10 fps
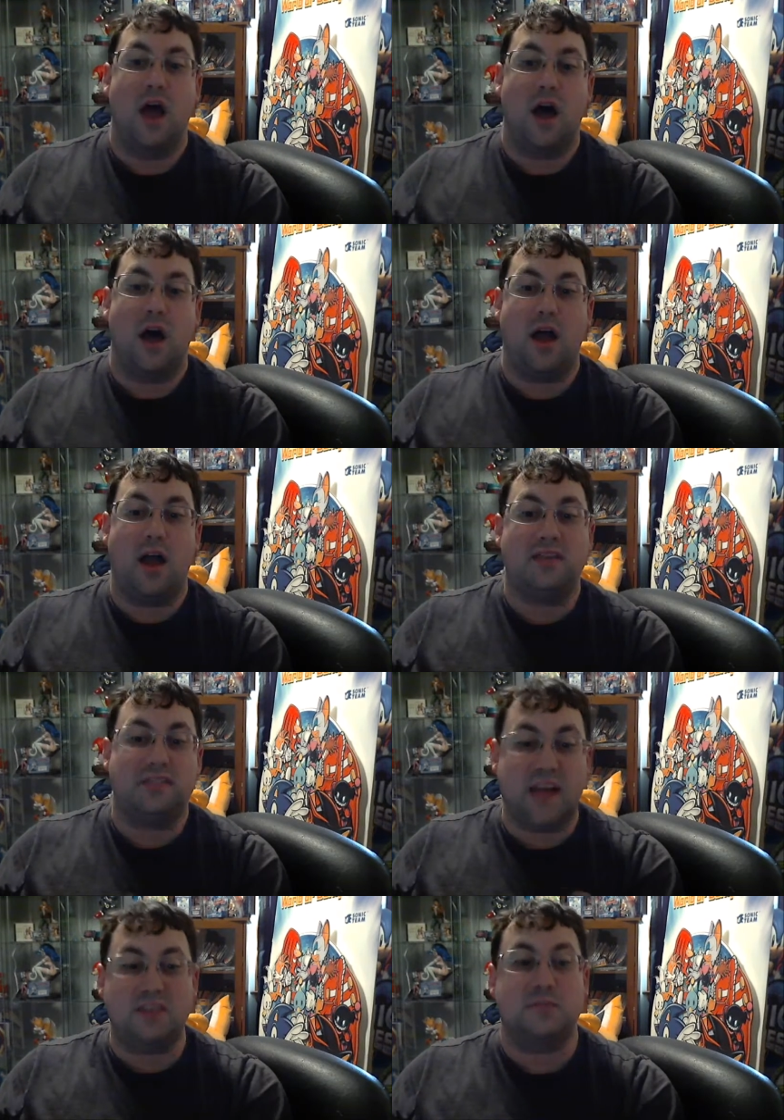Uh, and he's
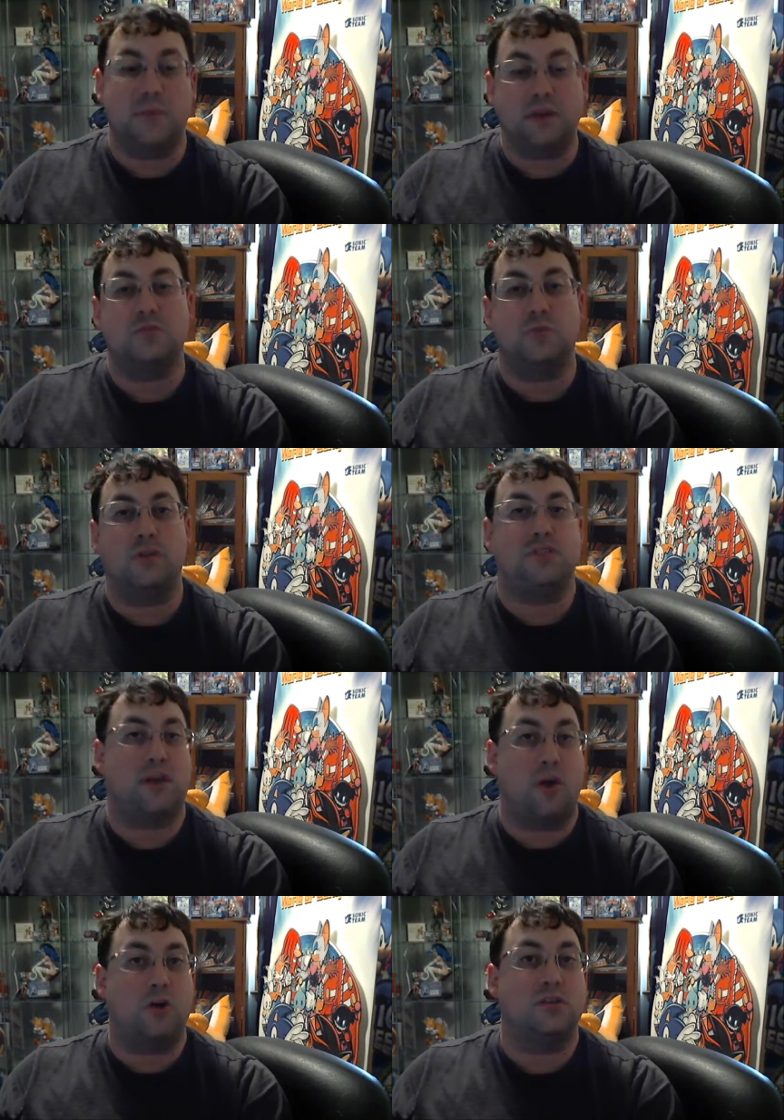got some extra ones
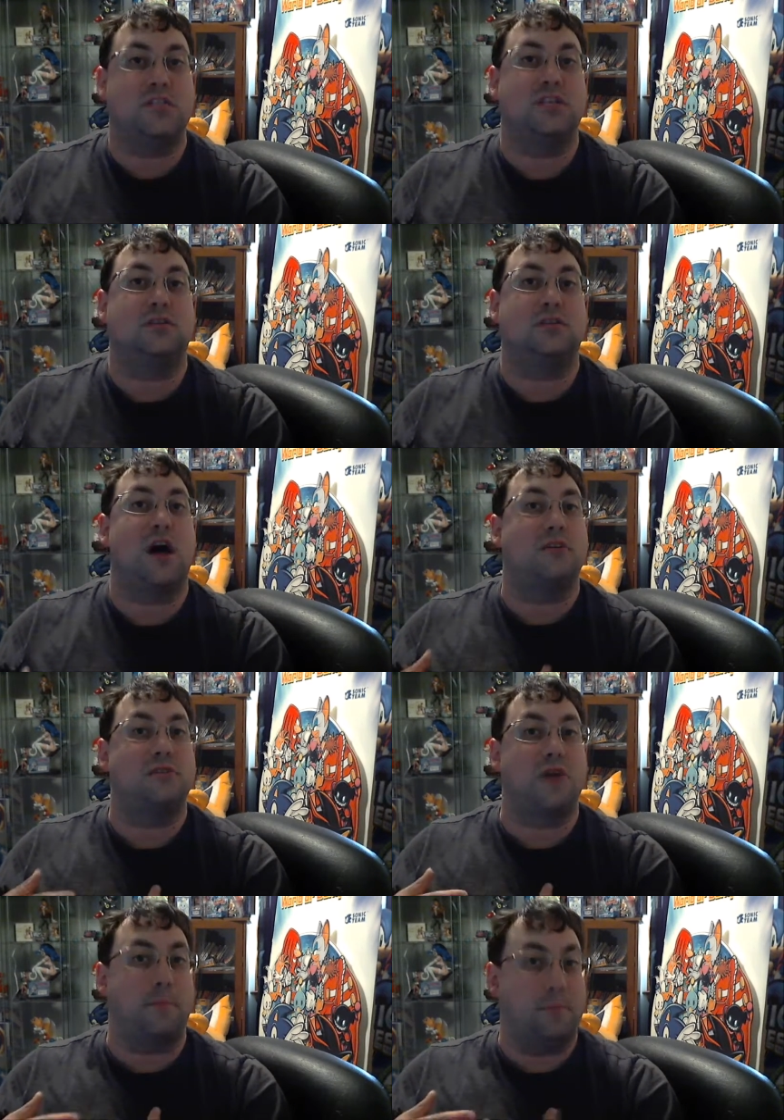that aren't sealed.
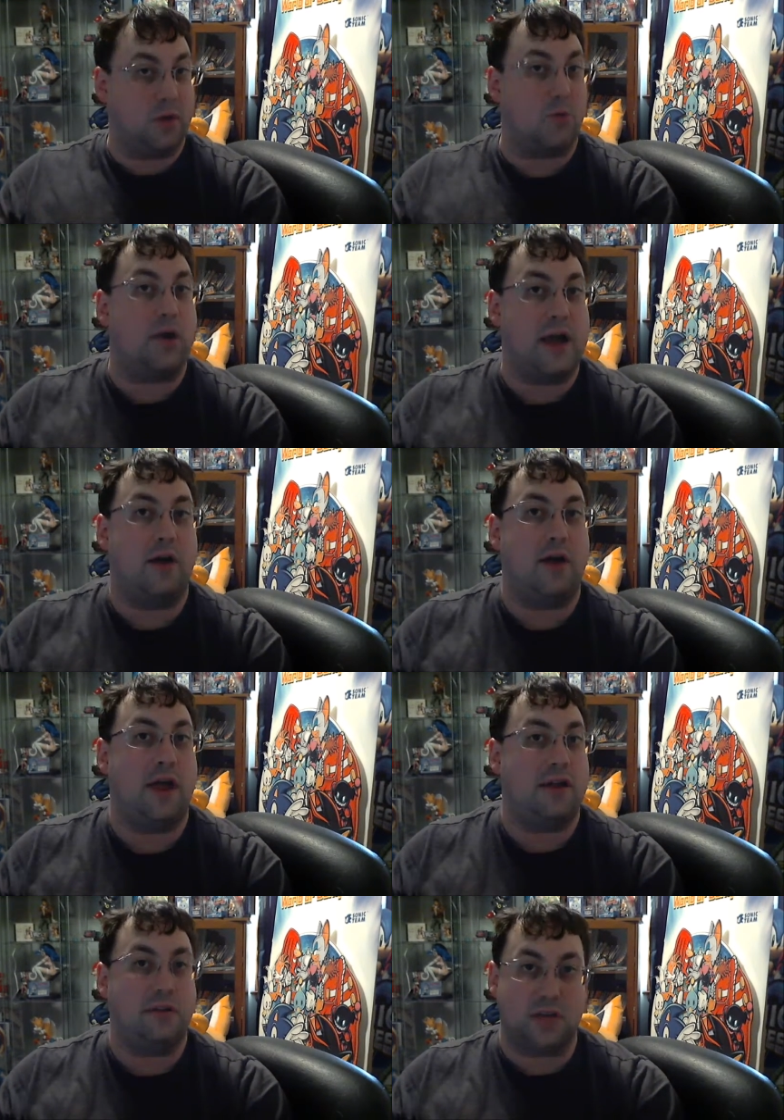I'll, I'll pick one now
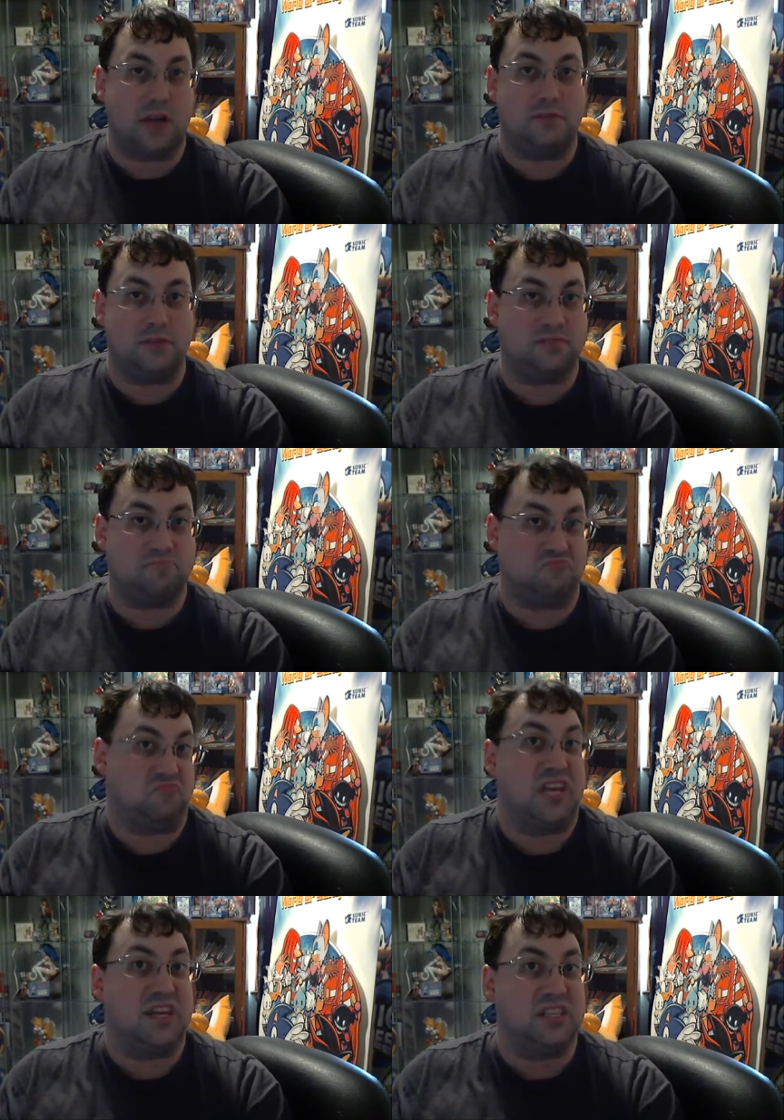and I'll, I'll just
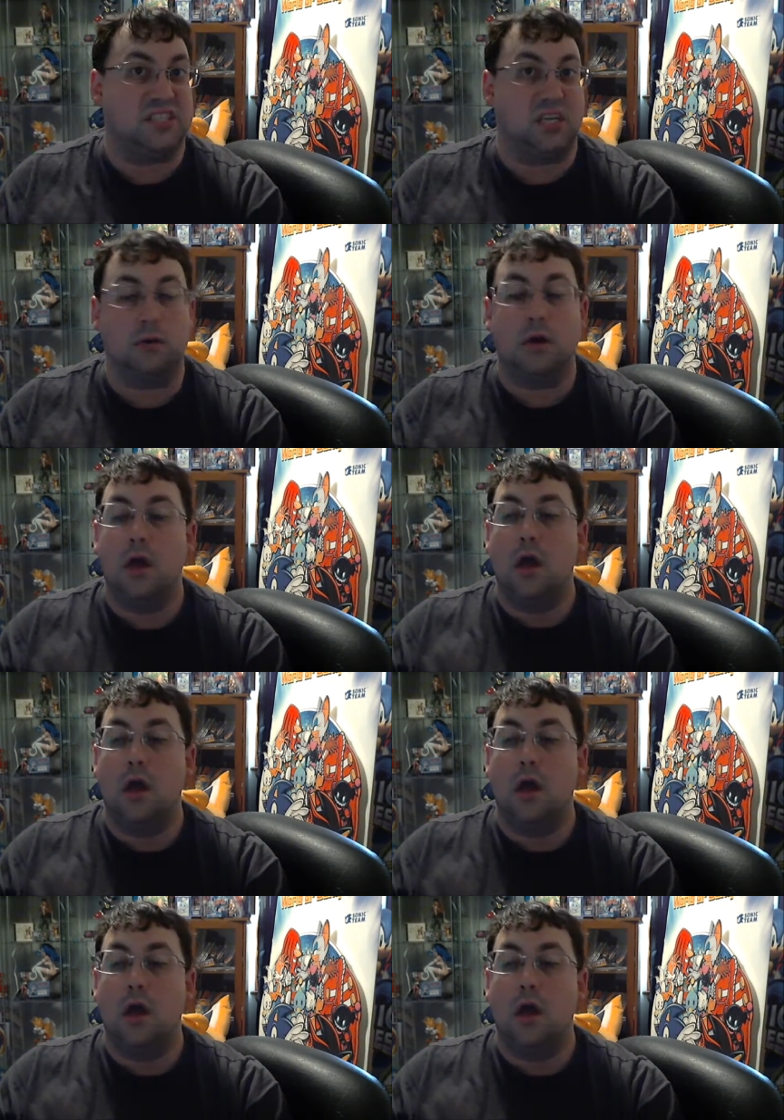send it to you.